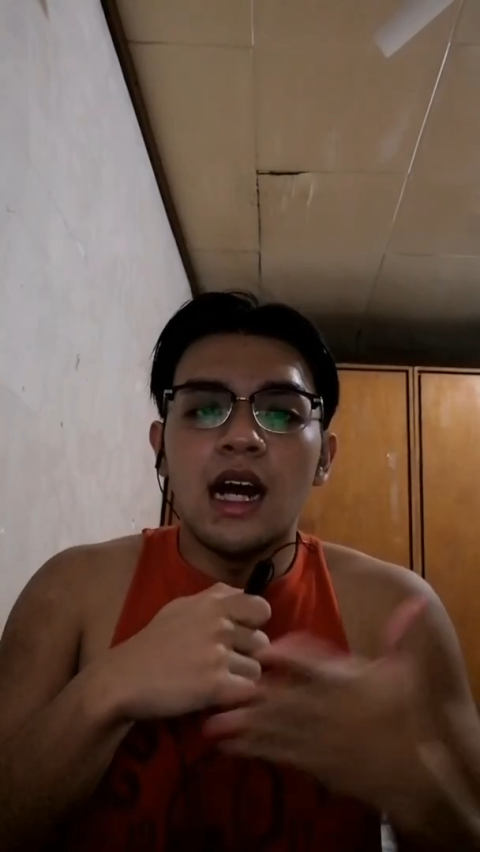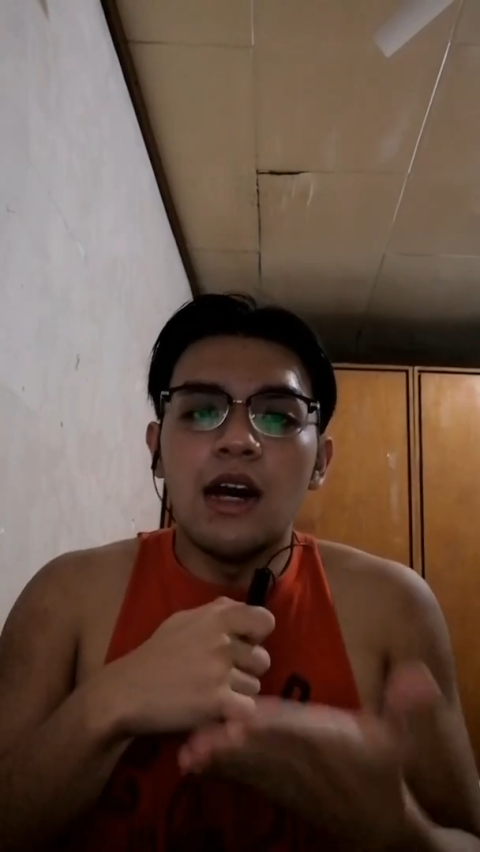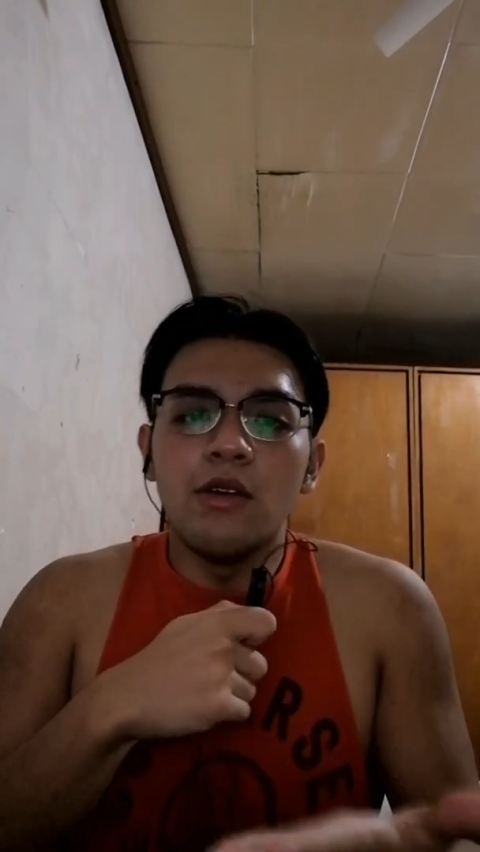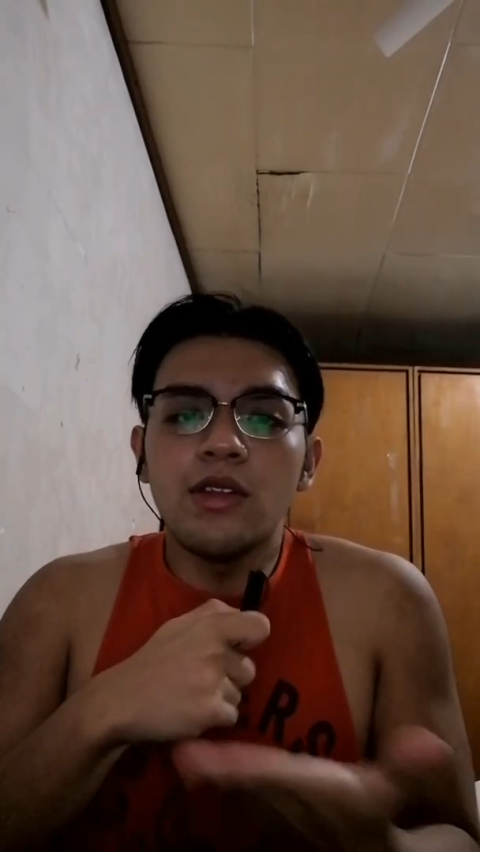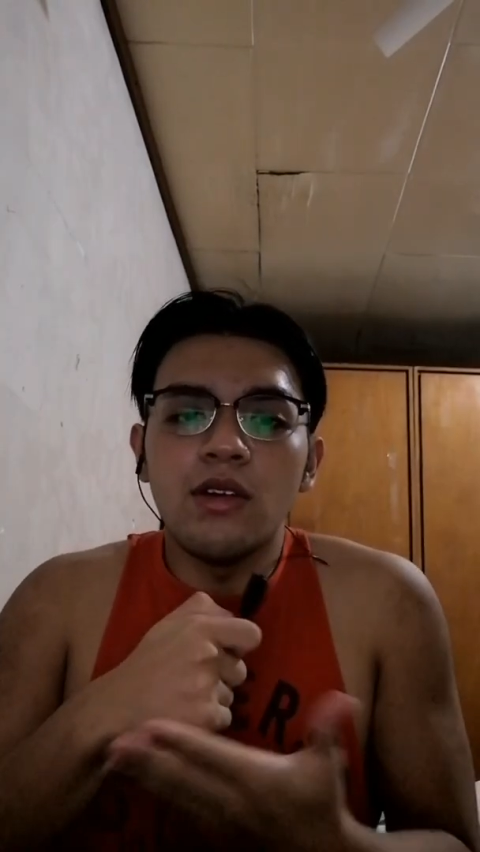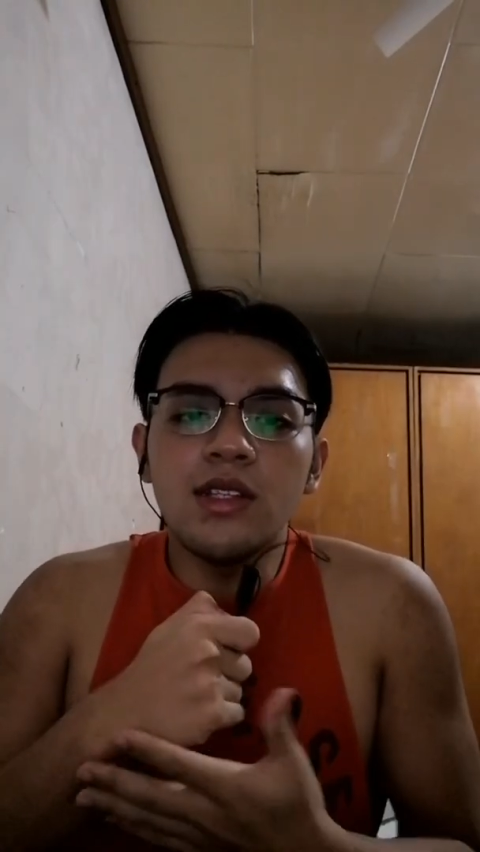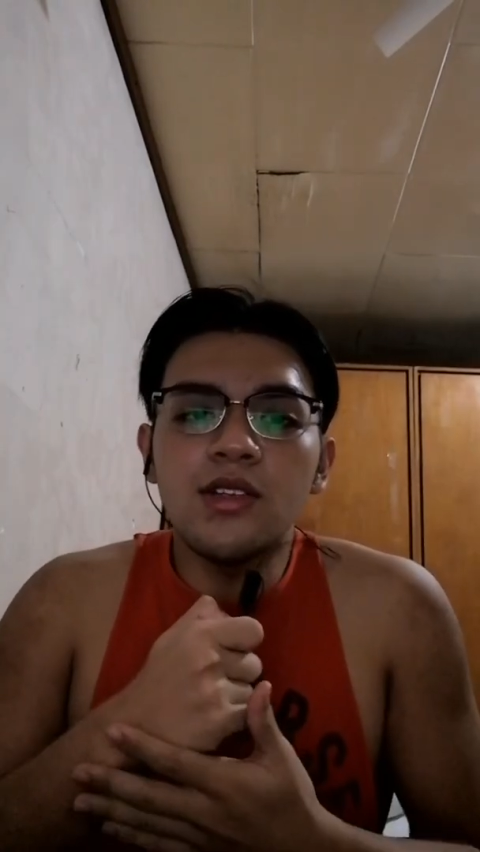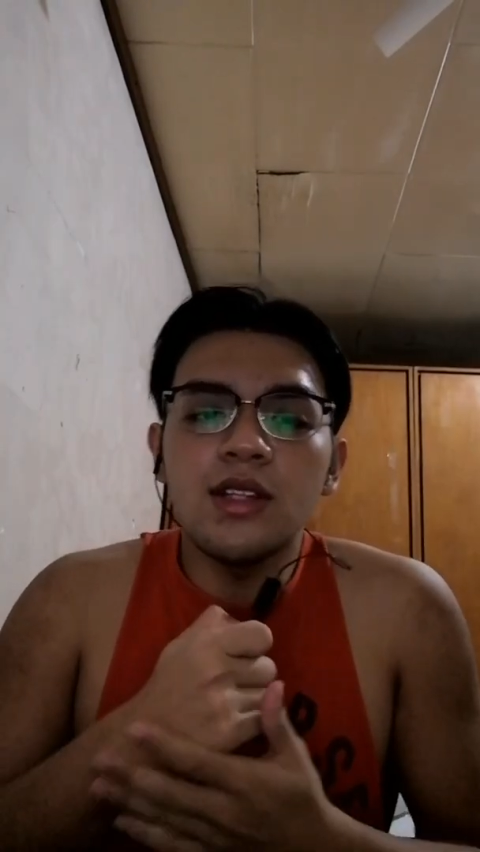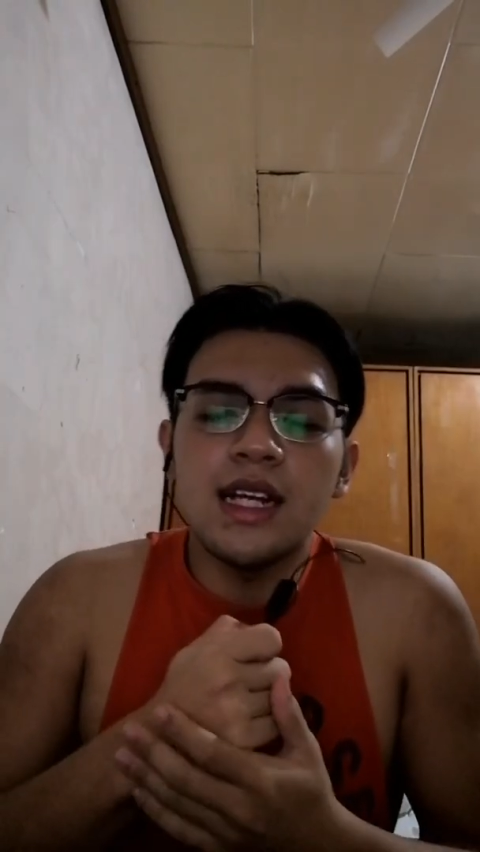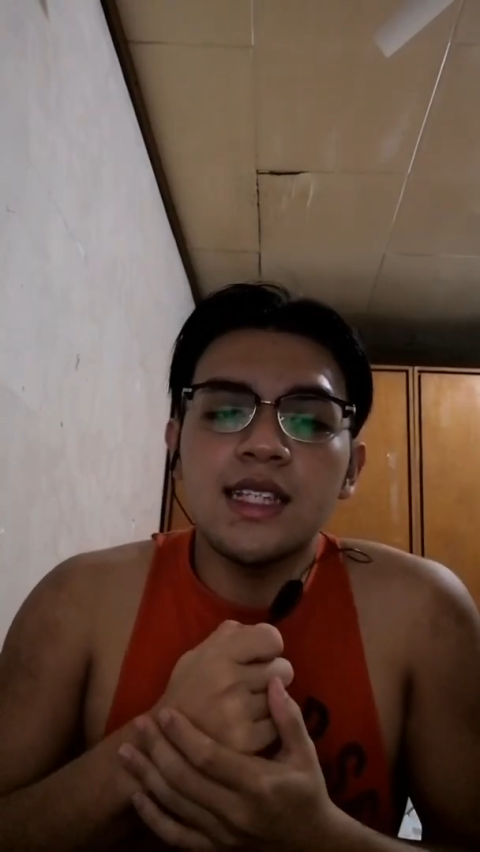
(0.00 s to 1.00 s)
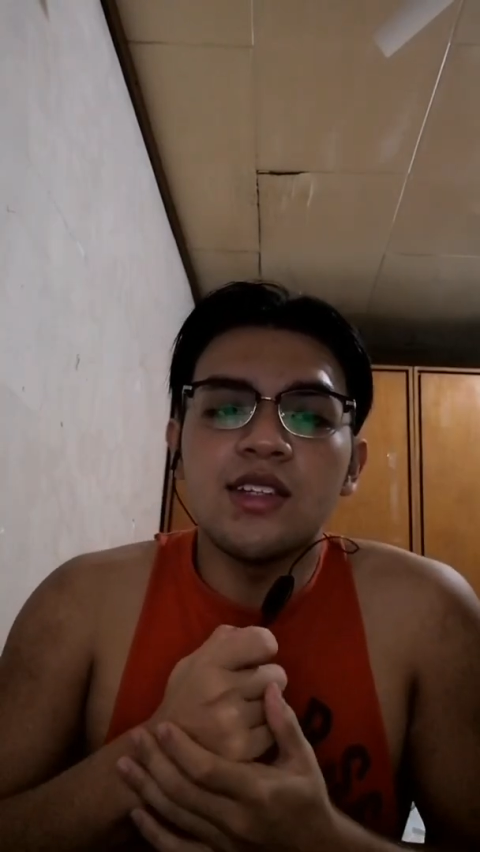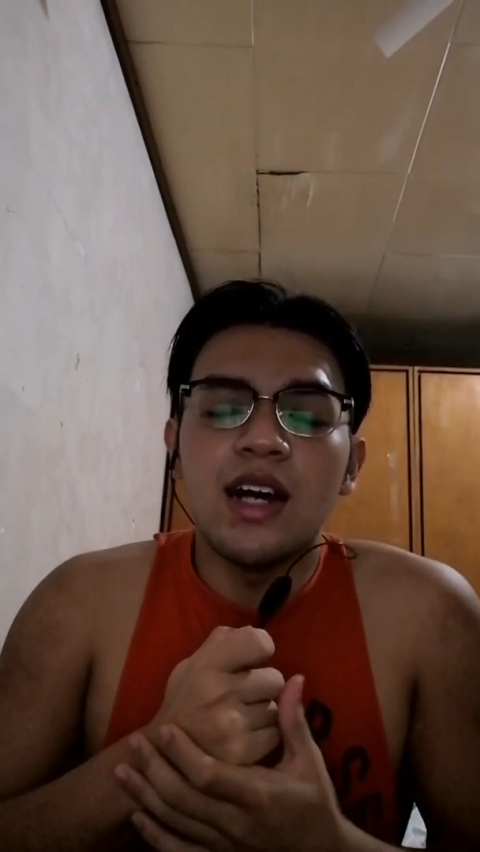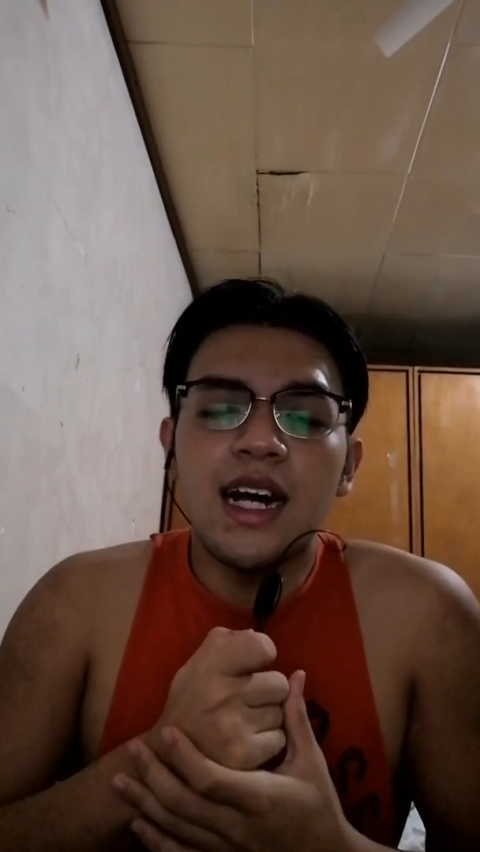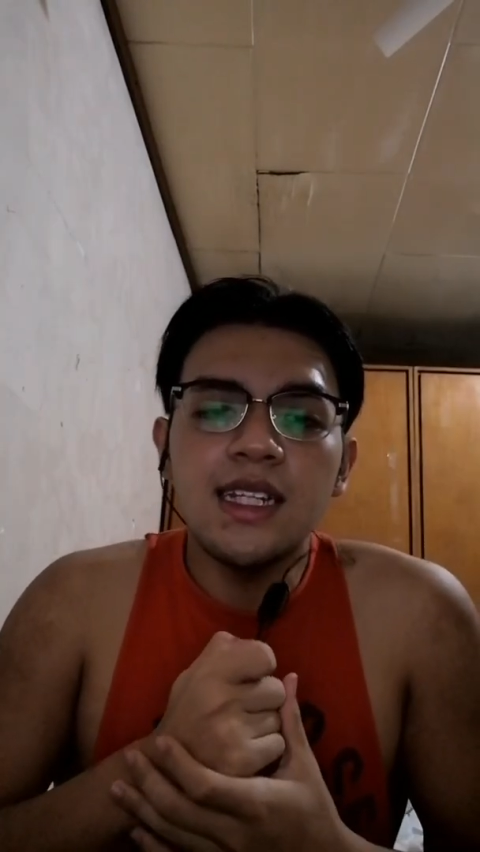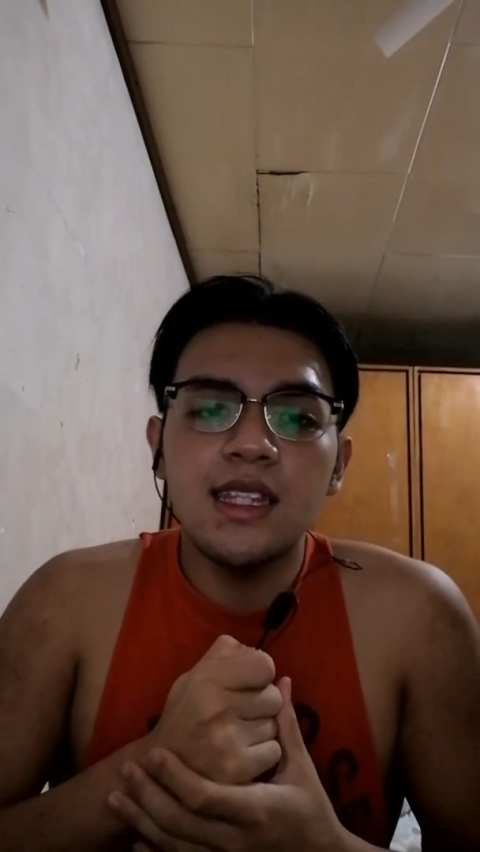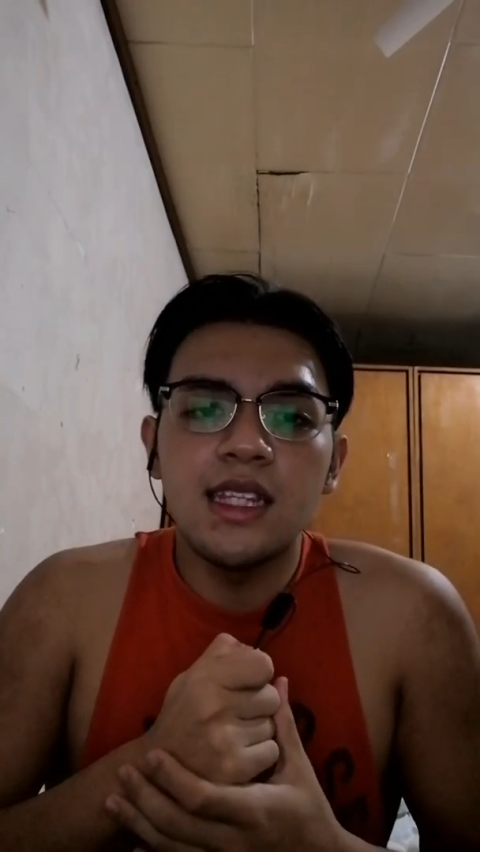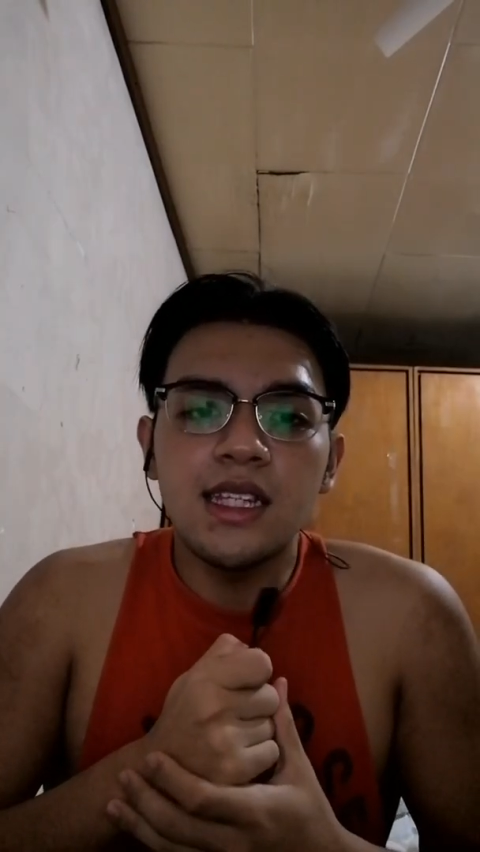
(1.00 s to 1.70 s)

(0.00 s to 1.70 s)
I would also like to add